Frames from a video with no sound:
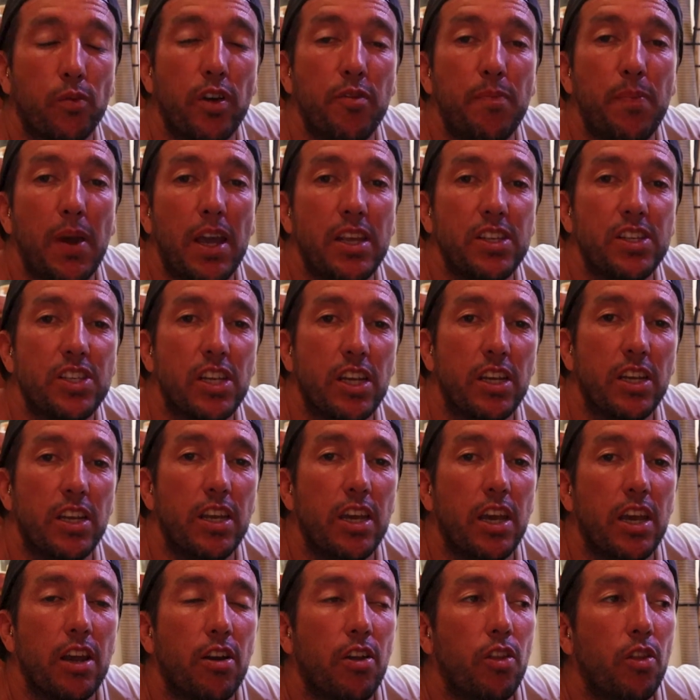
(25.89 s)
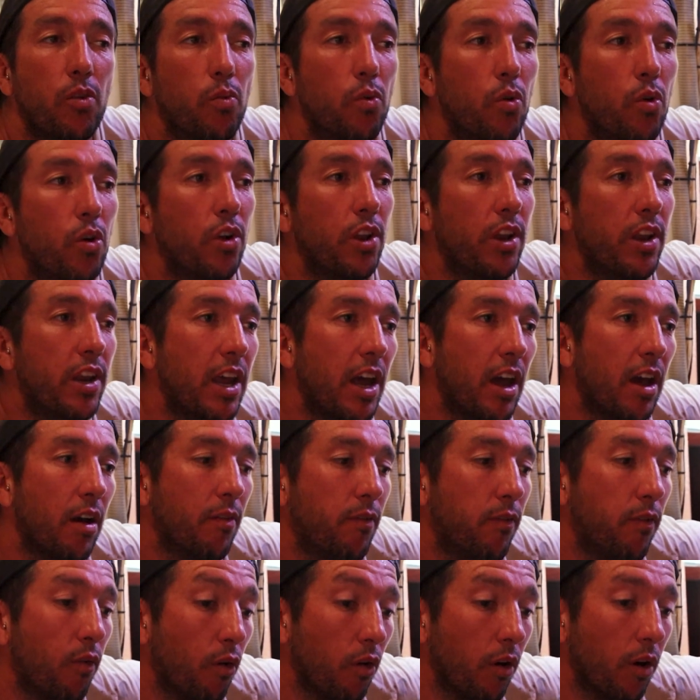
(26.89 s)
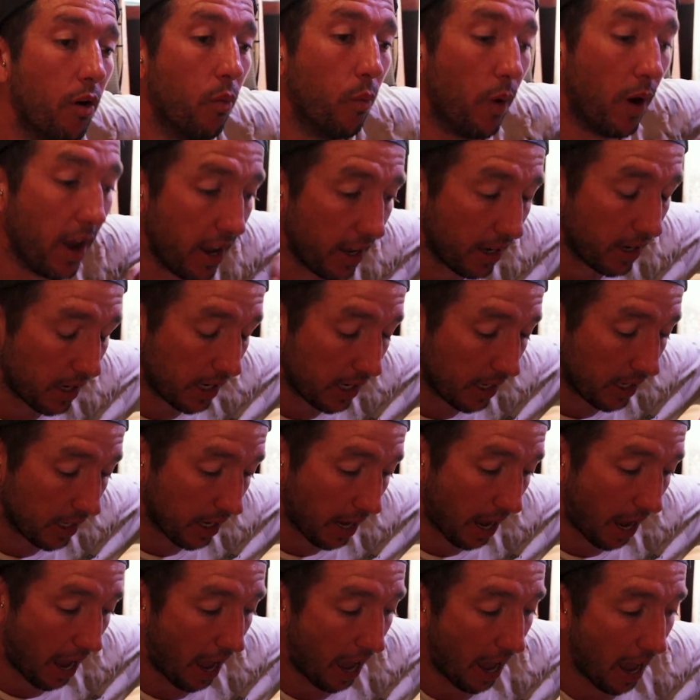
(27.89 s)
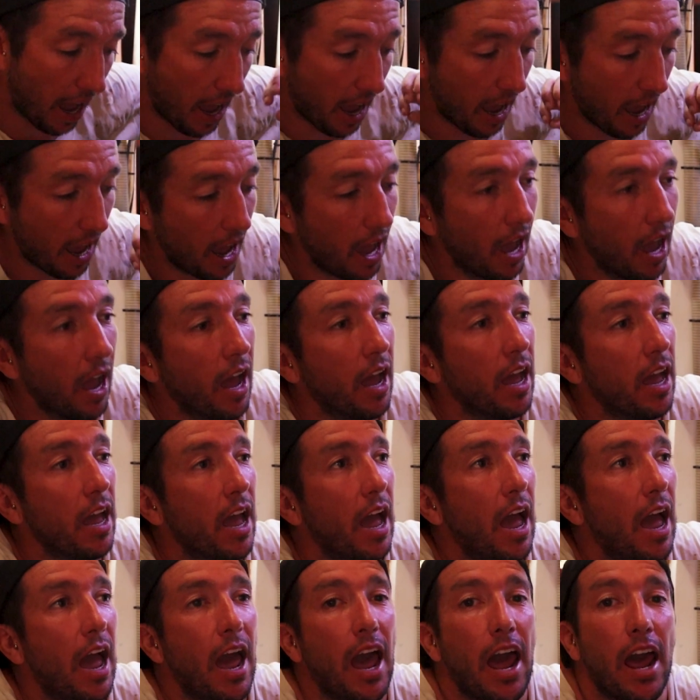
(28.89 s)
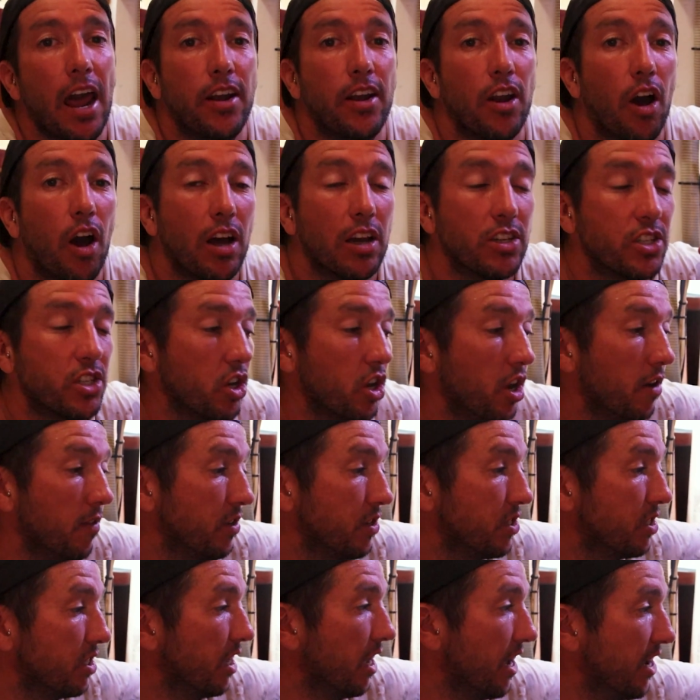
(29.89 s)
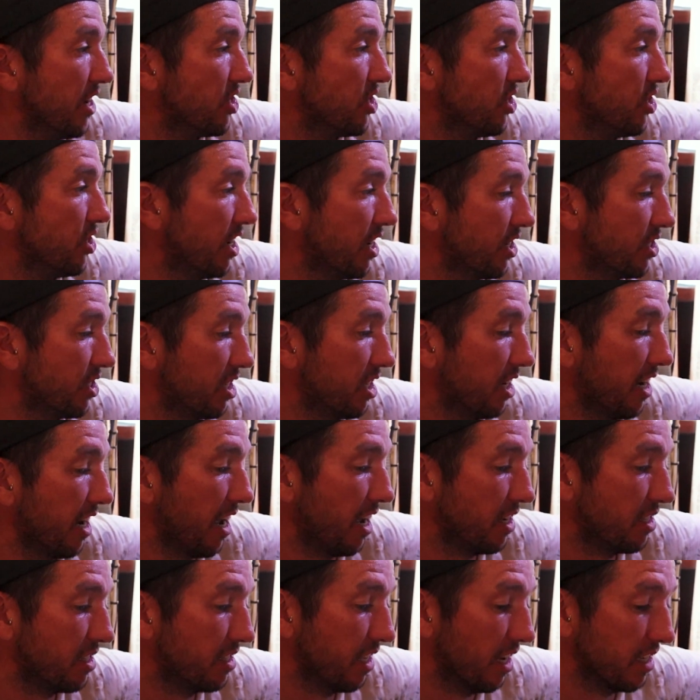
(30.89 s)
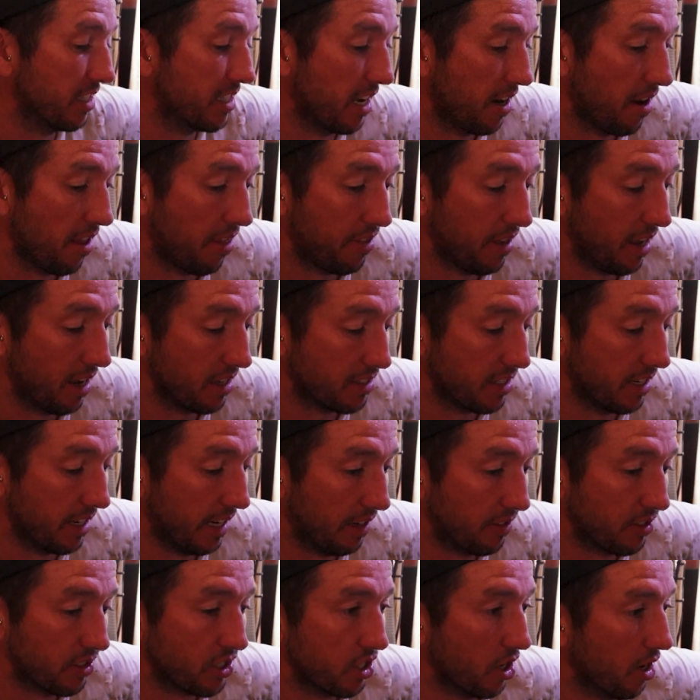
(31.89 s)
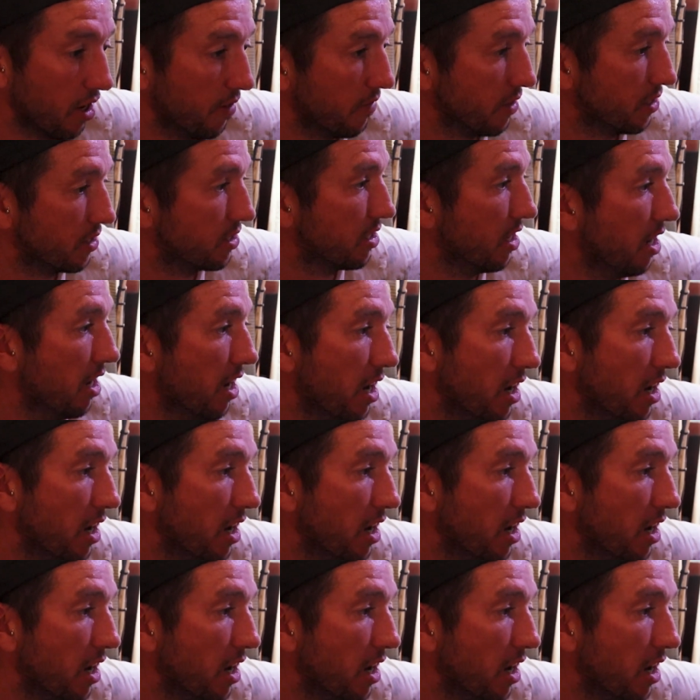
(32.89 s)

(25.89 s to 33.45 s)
We've been sitting here in the water now for a week. And I serviced the engine yesterday, so that's had a 1,000-hour service.